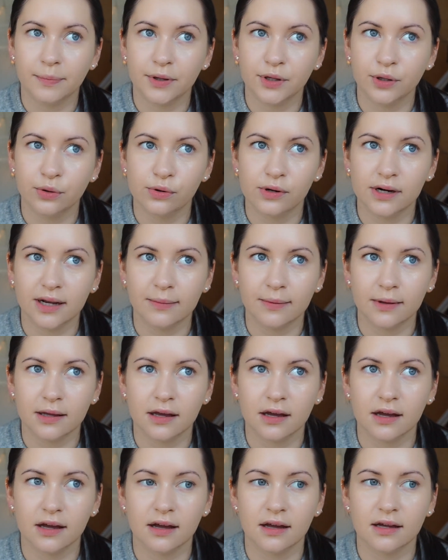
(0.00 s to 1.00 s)
purely
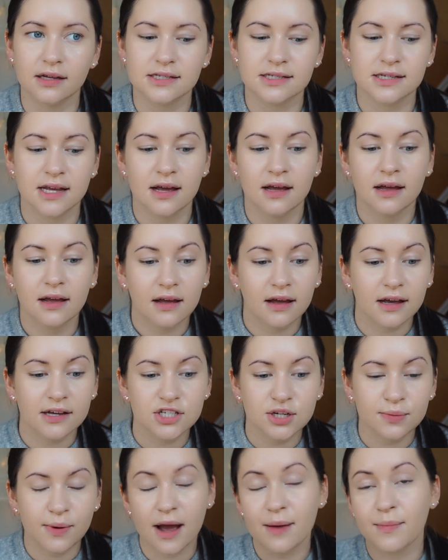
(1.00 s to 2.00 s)
because I
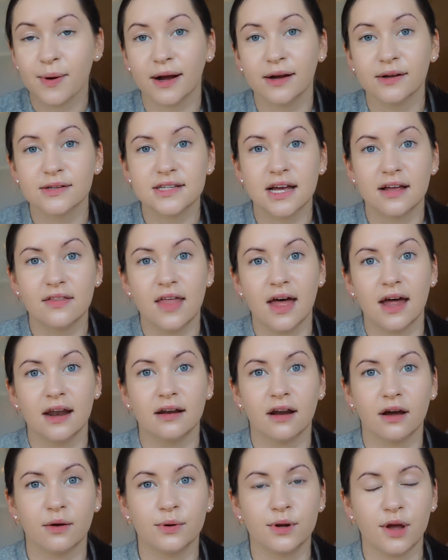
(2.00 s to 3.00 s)
do my eyebrows and
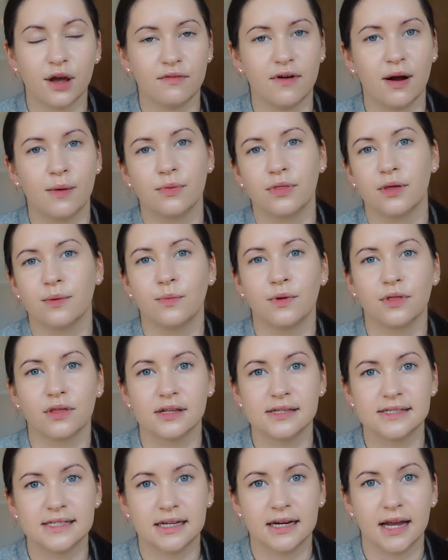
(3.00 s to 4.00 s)
then I would go around with them with
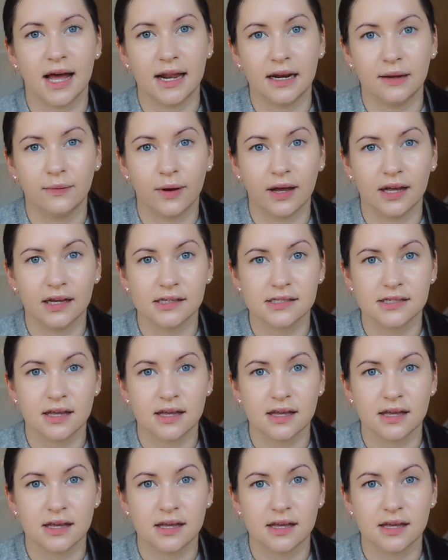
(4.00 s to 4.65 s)
concealer anyway,